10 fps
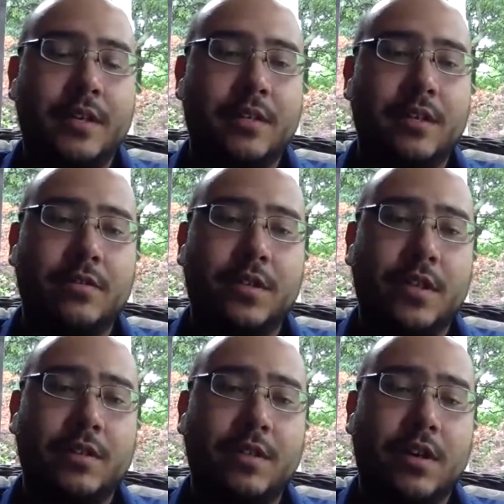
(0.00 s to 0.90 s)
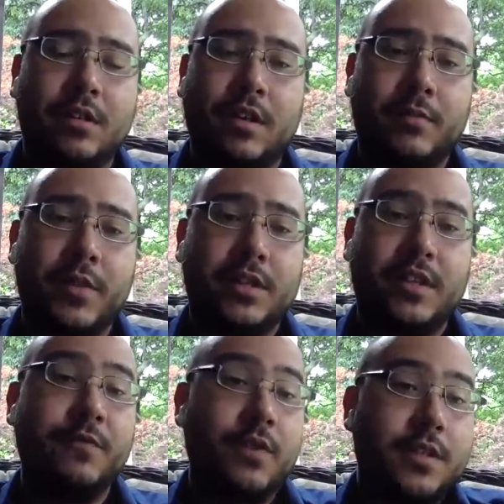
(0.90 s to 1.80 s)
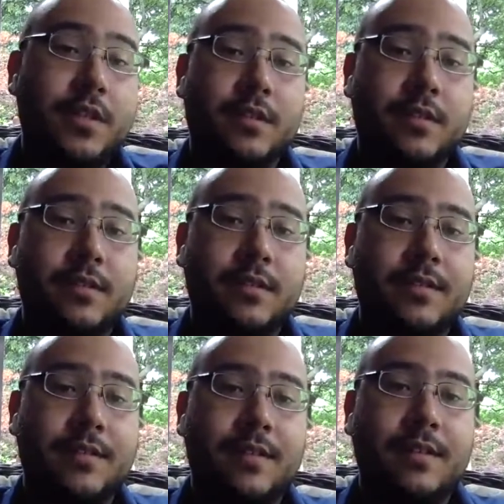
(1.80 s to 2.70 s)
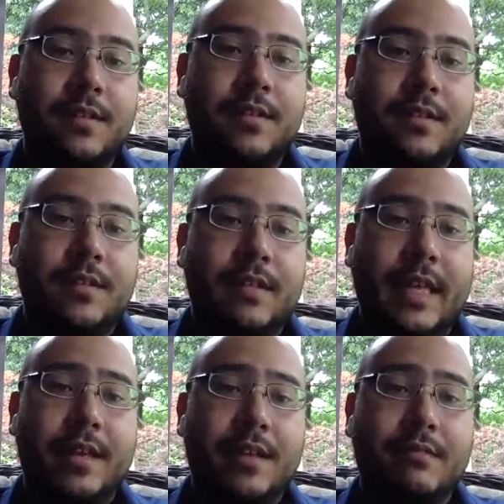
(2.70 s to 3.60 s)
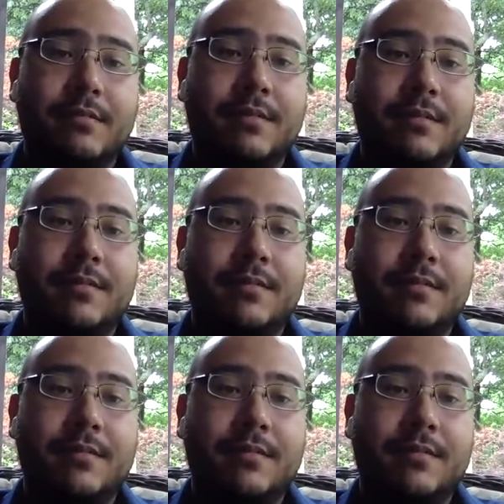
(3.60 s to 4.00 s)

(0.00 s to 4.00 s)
And so still there's going to be differences in,